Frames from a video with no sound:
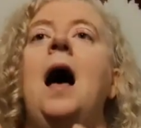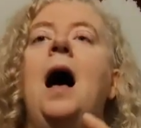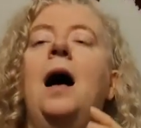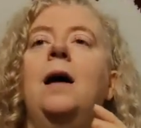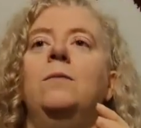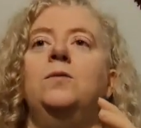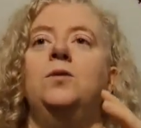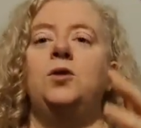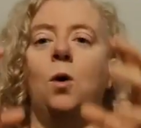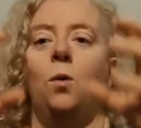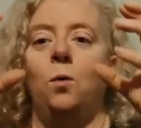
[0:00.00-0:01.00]
Um,
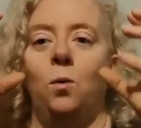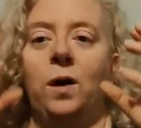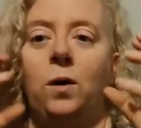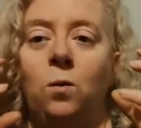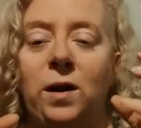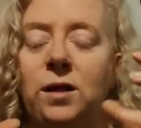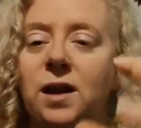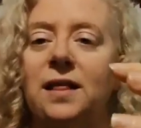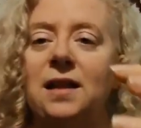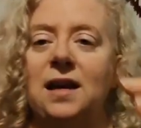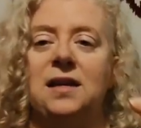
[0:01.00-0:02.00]
so we look
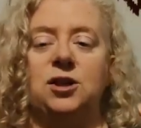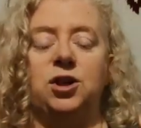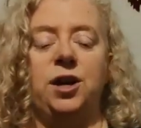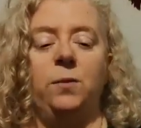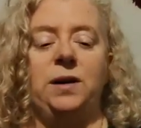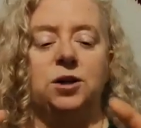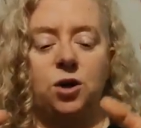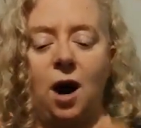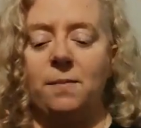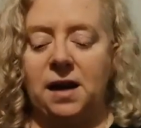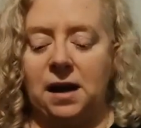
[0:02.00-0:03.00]
at the condition and we
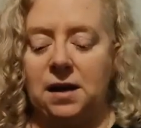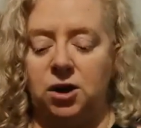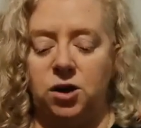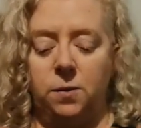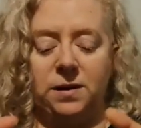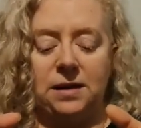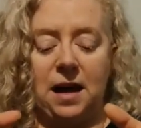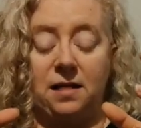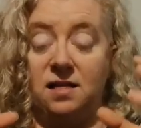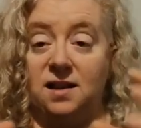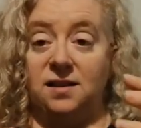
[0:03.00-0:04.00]
describe the condition and we say,
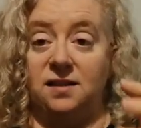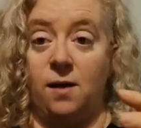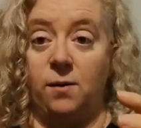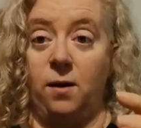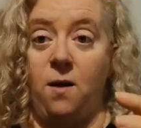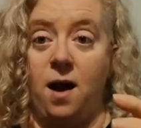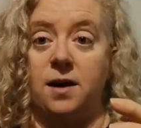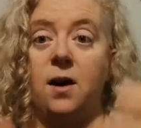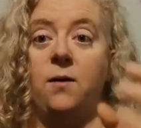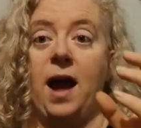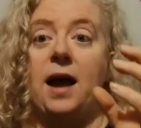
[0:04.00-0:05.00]
this is not what I want.
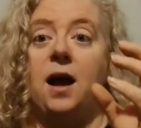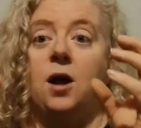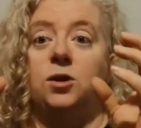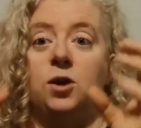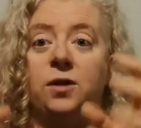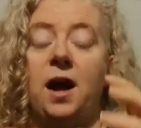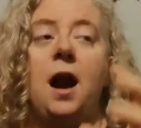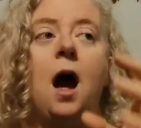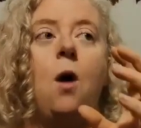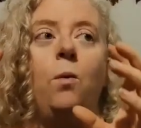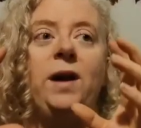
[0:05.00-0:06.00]
Okay. So then
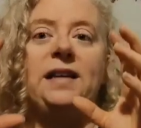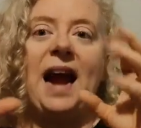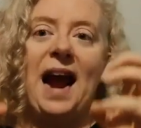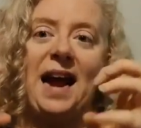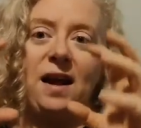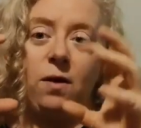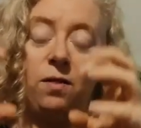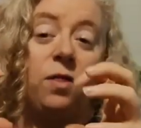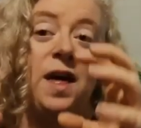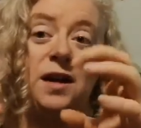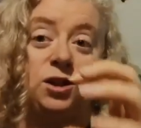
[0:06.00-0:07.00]
we take
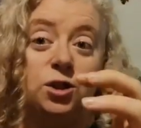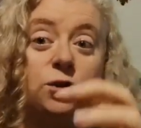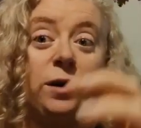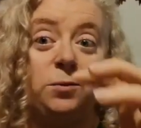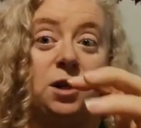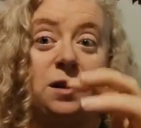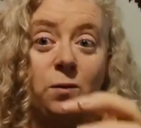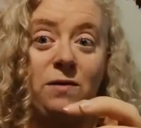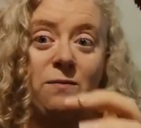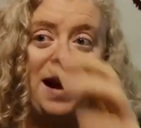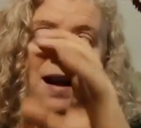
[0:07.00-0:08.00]
the description that
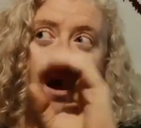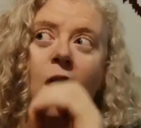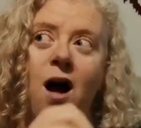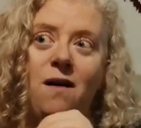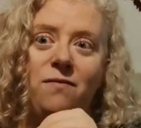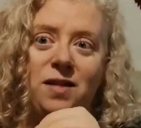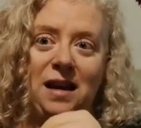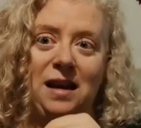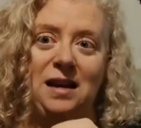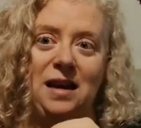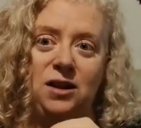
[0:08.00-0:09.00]
we've made of the
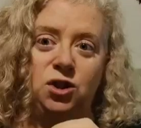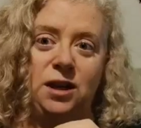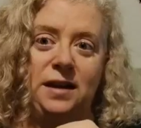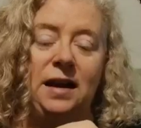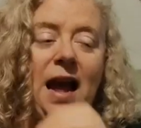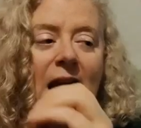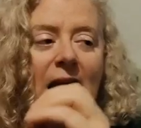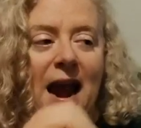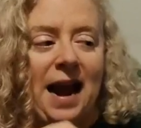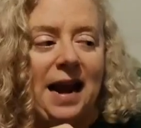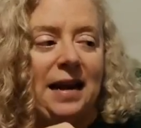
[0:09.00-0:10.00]
condition
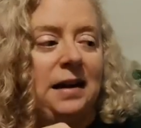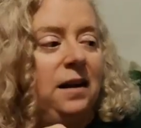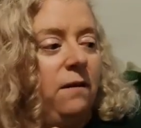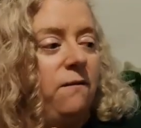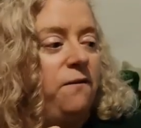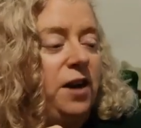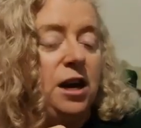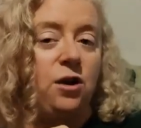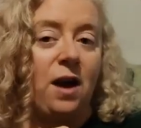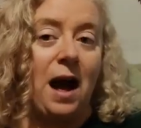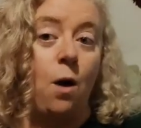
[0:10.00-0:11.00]
and
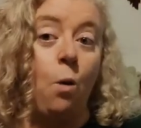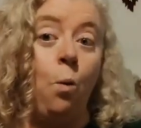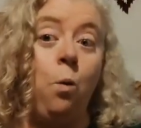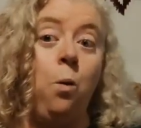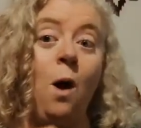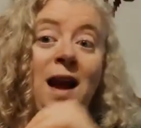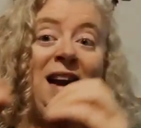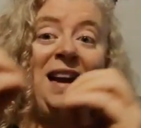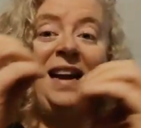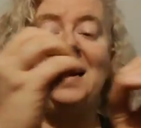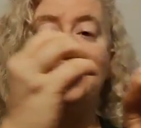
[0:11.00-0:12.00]
figure out what
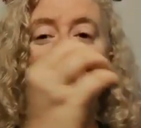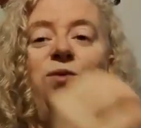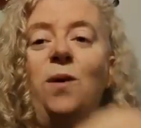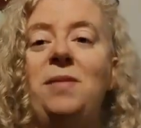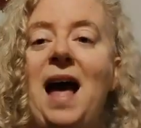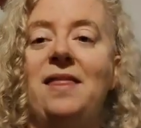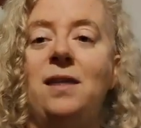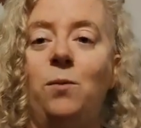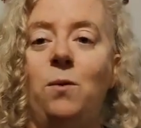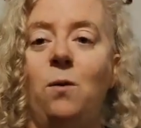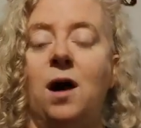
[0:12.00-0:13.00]
it is from that that
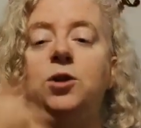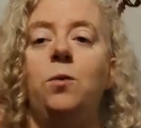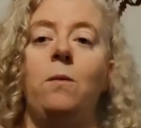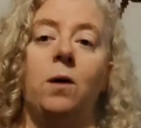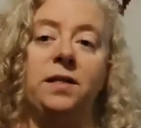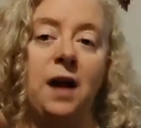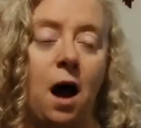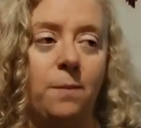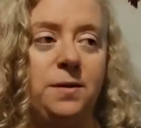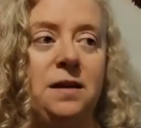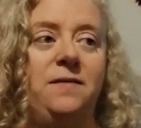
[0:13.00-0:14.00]
we want. Do we want the
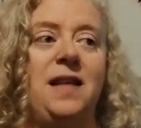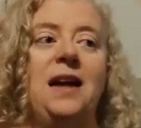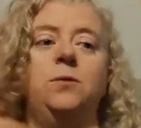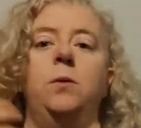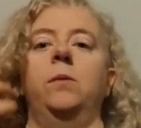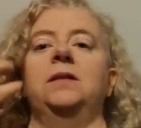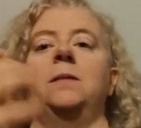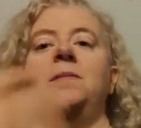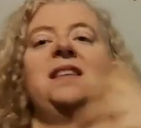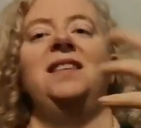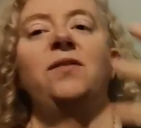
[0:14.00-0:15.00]
opposite of that? Do we want
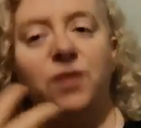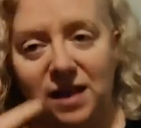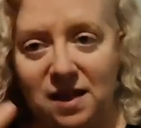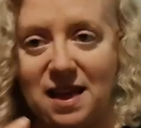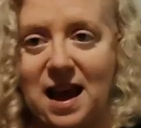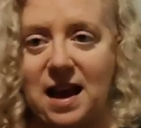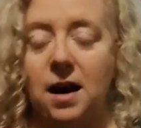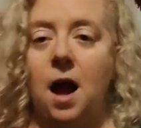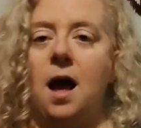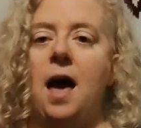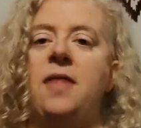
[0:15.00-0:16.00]
something different than that?
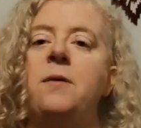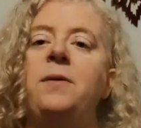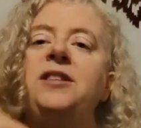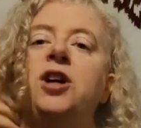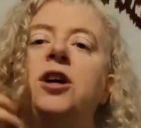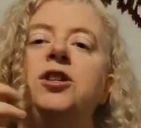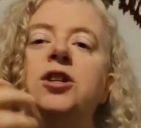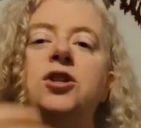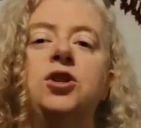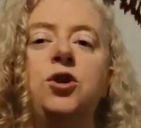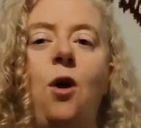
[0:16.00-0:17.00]
And then we start to
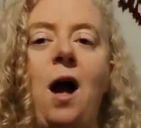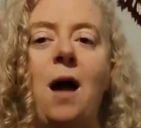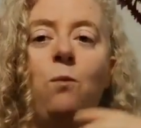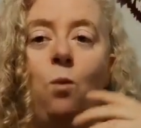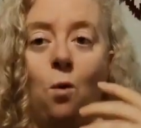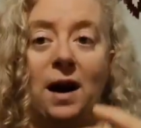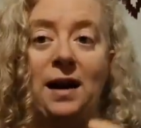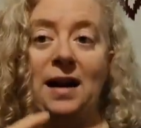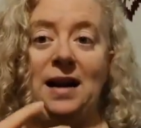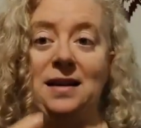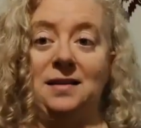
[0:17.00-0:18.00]
describe what
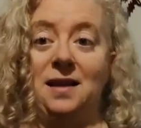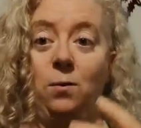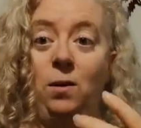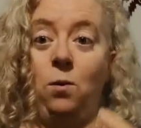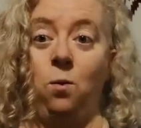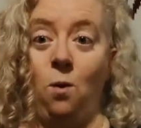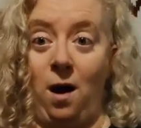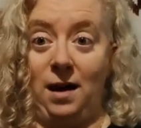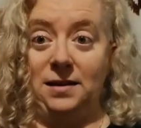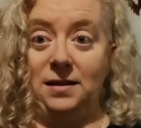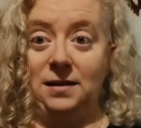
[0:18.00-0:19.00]
it is that we
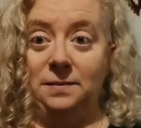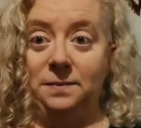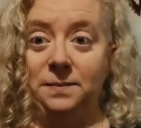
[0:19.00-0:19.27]
want.